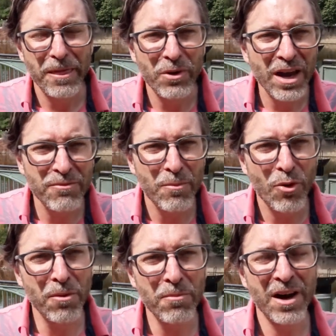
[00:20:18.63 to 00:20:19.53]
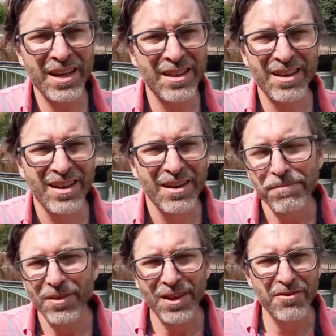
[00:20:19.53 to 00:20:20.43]
we have more money than,
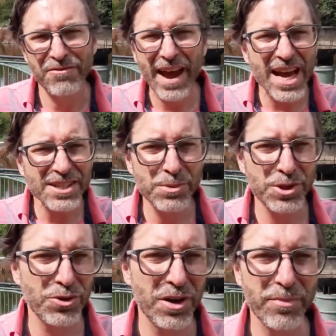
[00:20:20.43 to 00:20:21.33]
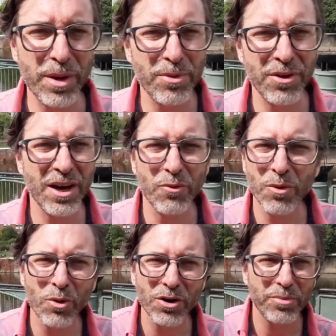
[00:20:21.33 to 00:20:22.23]
than the vast majority of people, and yet
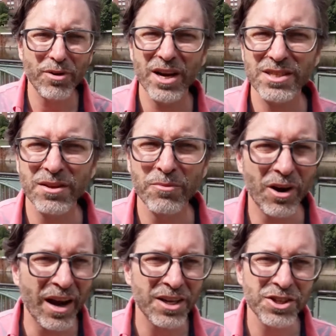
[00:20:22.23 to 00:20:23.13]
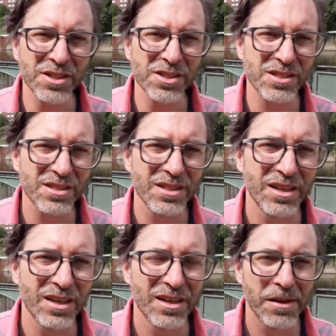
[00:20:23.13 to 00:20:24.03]
we're more depressed and more anxious.
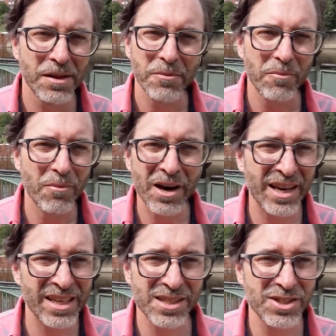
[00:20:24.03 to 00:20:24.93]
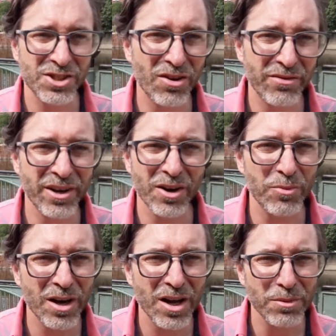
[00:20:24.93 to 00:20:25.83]
Money isn't solving our
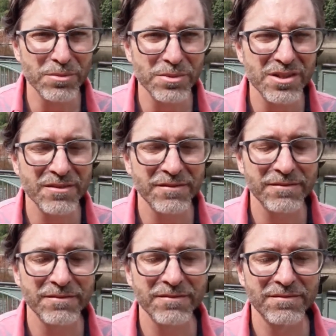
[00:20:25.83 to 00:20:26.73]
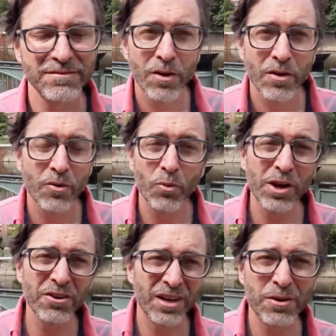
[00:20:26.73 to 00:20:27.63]
problems.
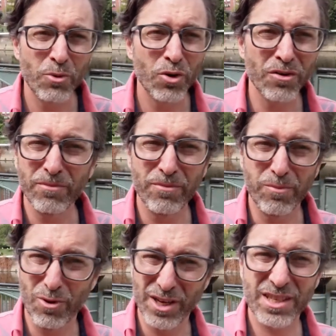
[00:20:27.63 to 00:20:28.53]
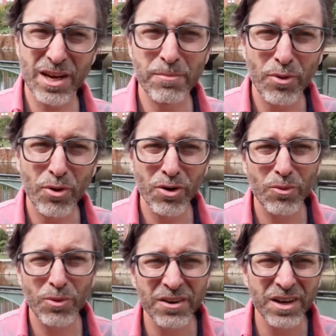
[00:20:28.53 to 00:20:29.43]
We don't need more of what's
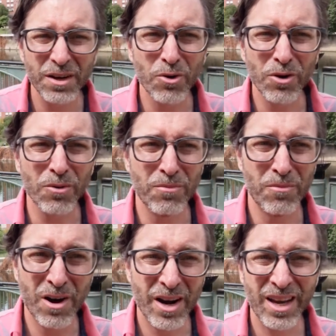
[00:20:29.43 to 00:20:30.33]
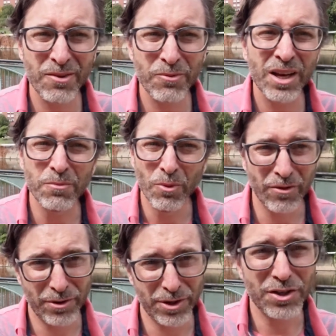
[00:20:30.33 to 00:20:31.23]
temporal. We don't need more money. We need
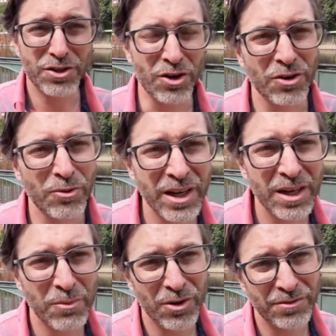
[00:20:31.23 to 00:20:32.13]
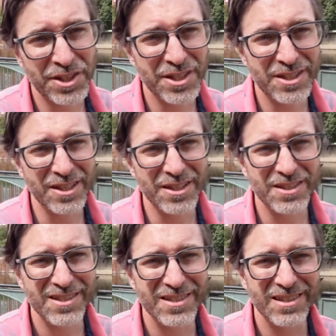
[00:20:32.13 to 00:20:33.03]
more of what's eternal. We need more of
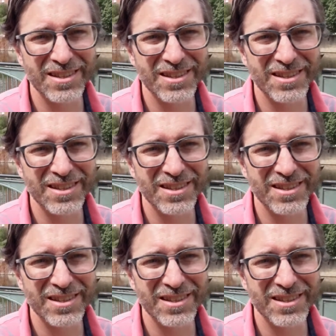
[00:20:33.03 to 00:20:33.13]
Jesus.